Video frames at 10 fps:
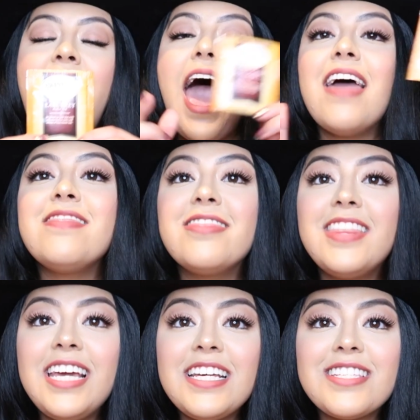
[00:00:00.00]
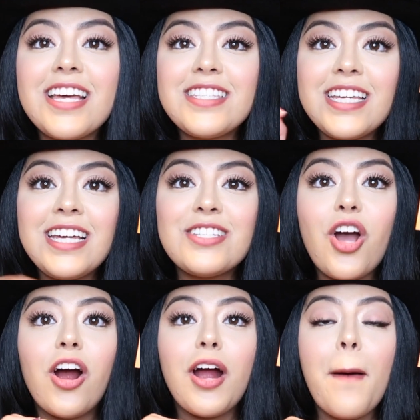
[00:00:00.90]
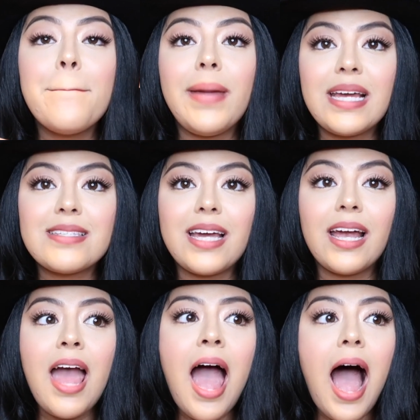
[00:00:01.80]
And these teas are amazing.